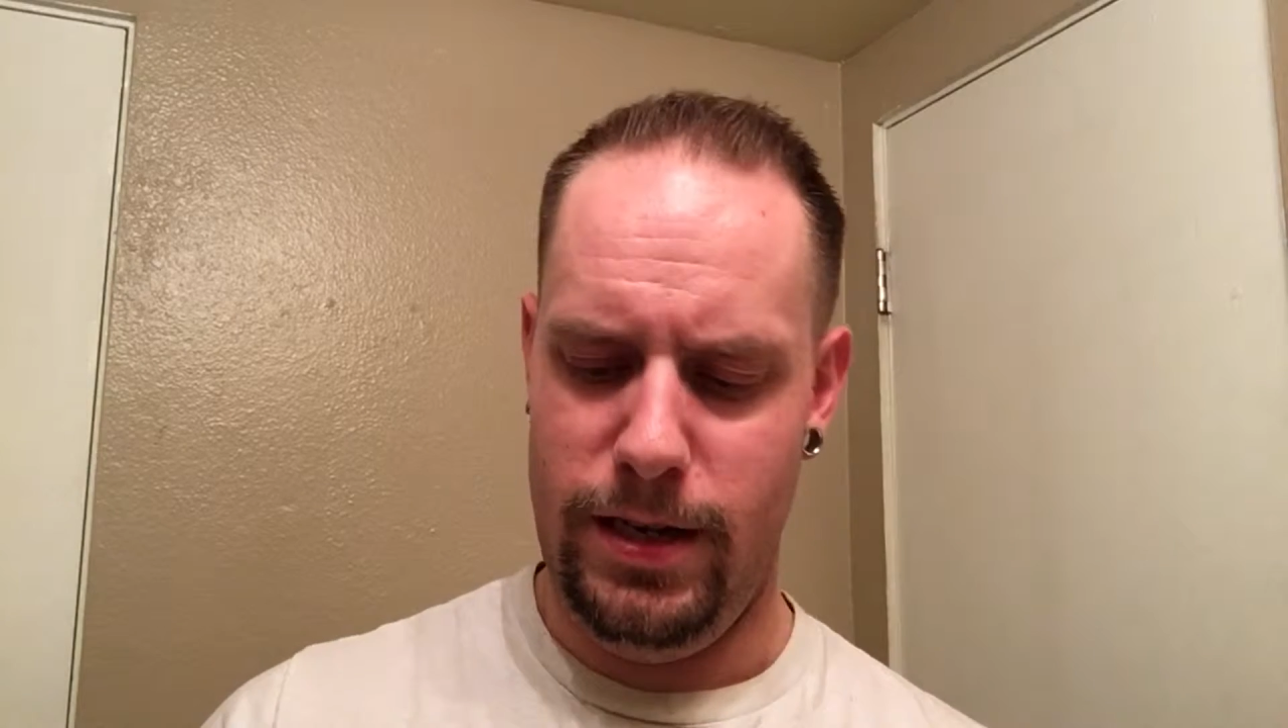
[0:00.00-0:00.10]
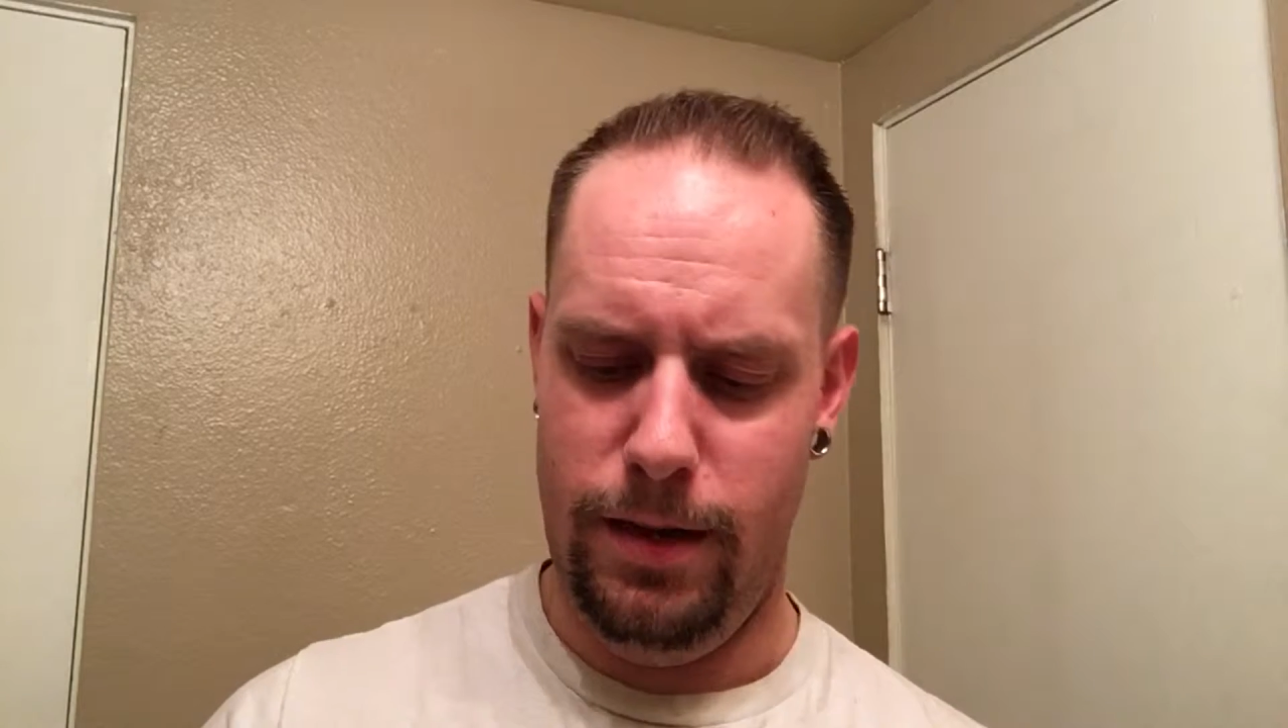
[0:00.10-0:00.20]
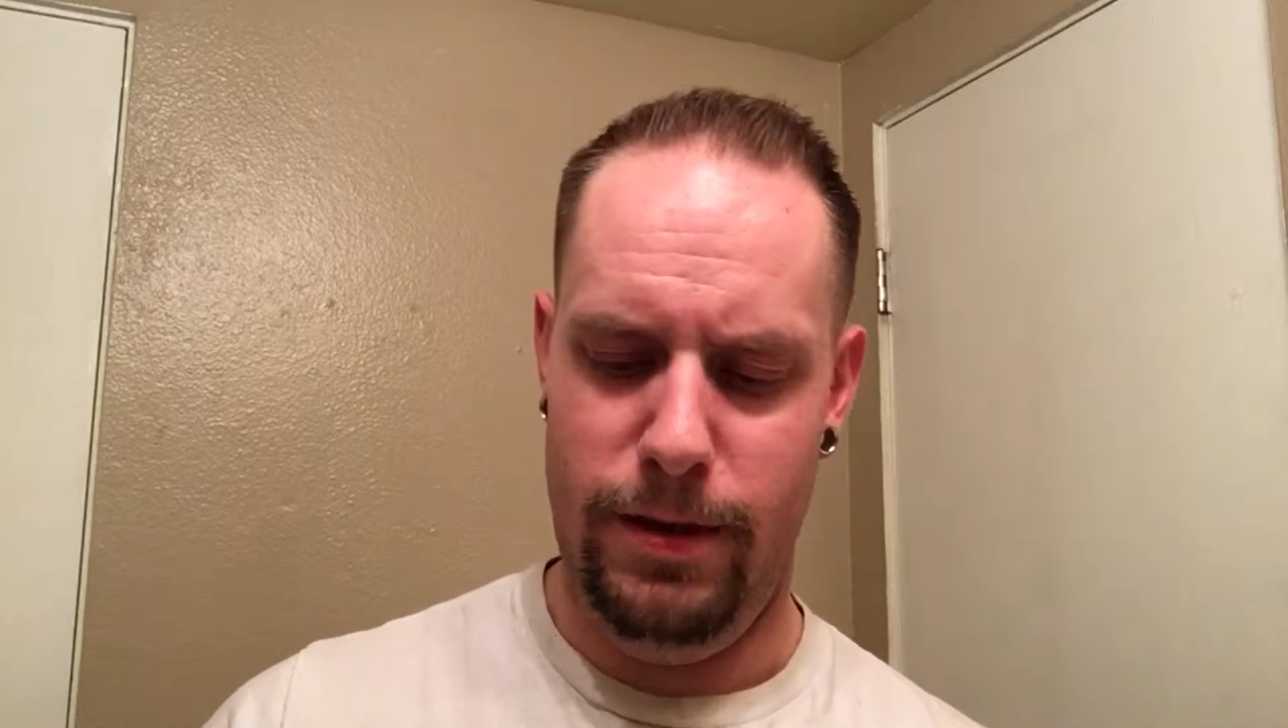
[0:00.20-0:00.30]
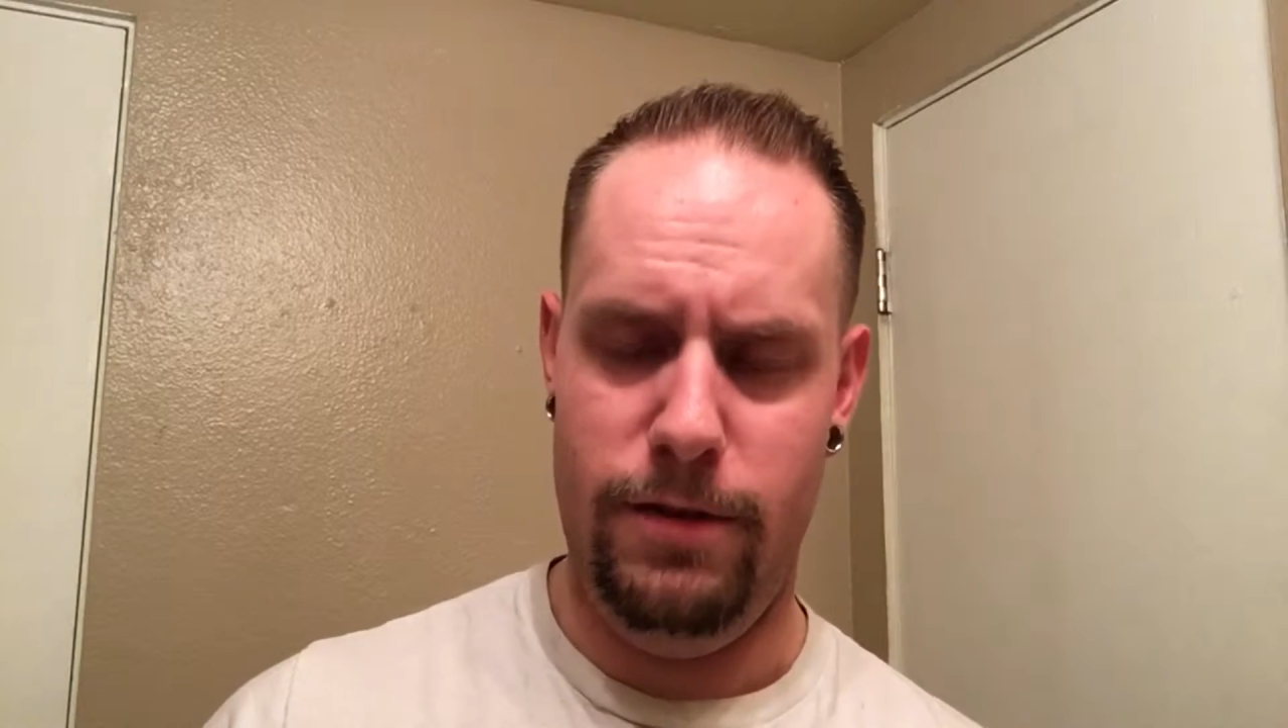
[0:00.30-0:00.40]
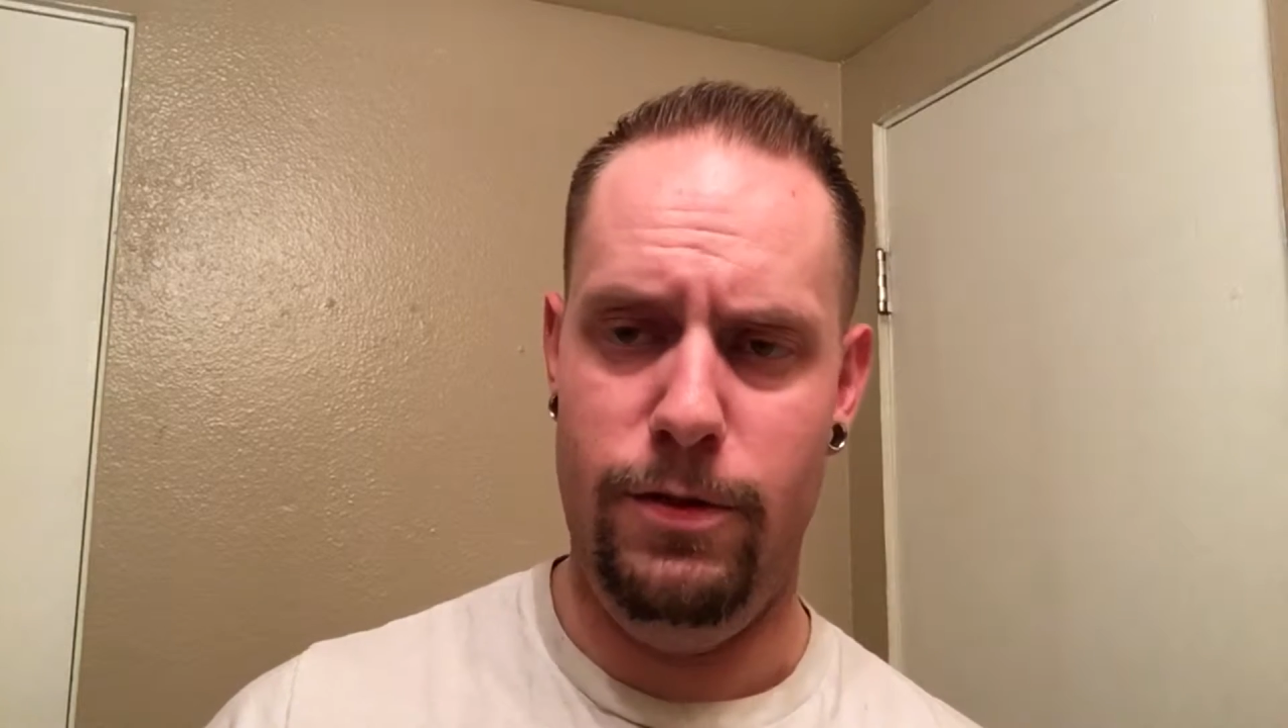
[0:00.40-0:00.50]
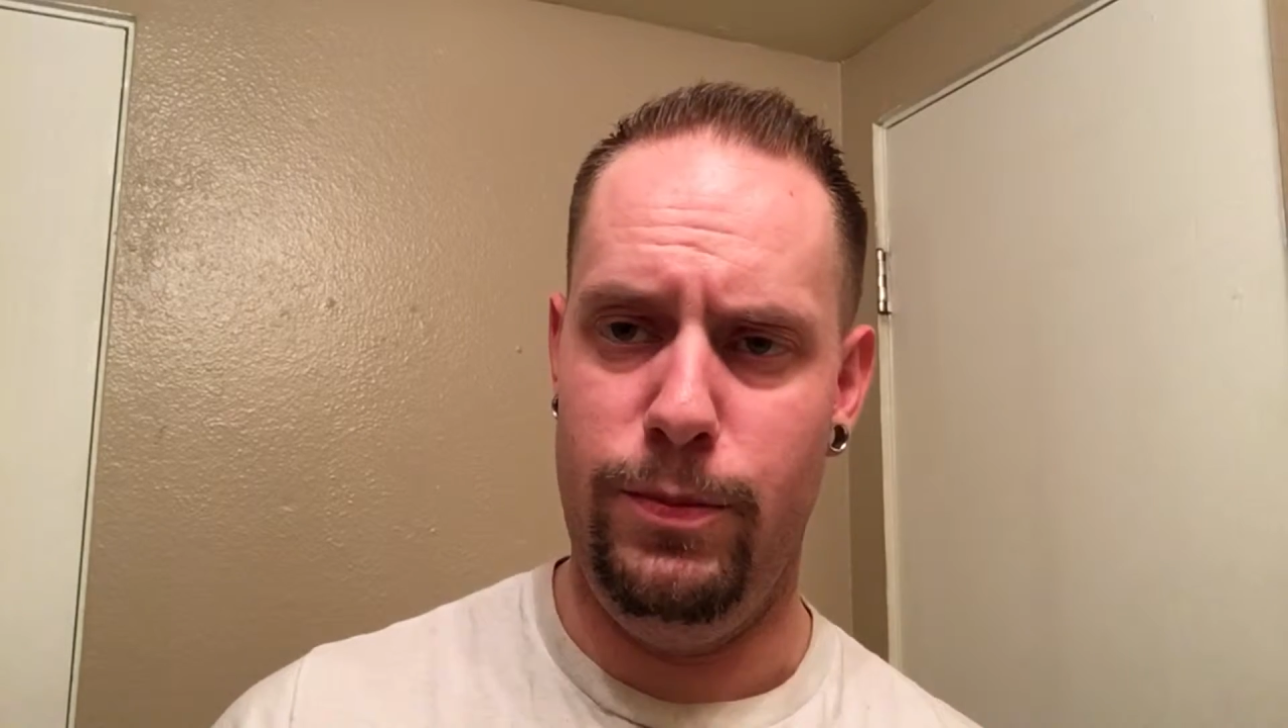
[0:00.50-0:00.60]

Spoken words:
came out of a